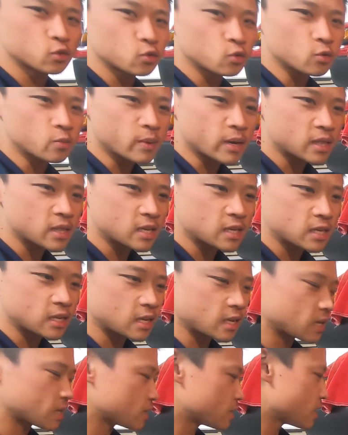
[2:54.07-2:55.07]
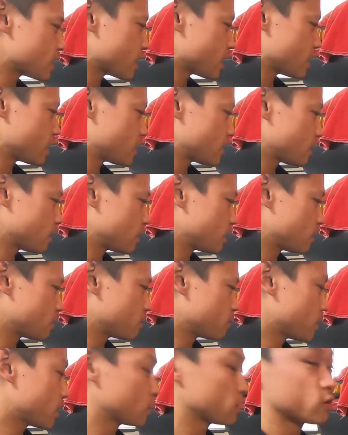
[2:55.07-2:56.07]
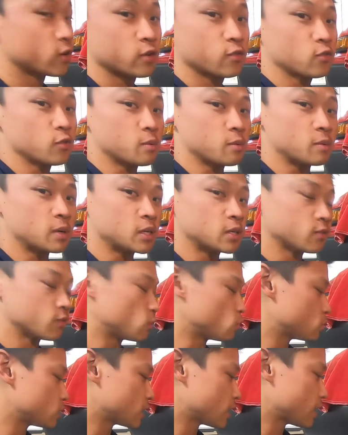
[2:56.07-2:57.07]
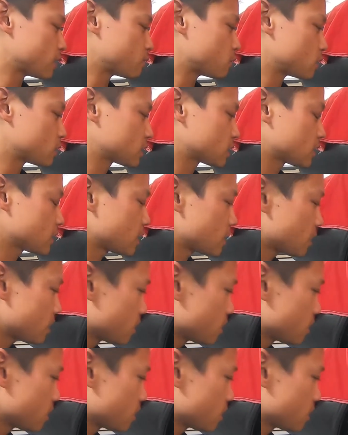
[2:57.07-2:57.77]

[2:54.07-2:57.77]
school method that I learned from a bunch of old timers.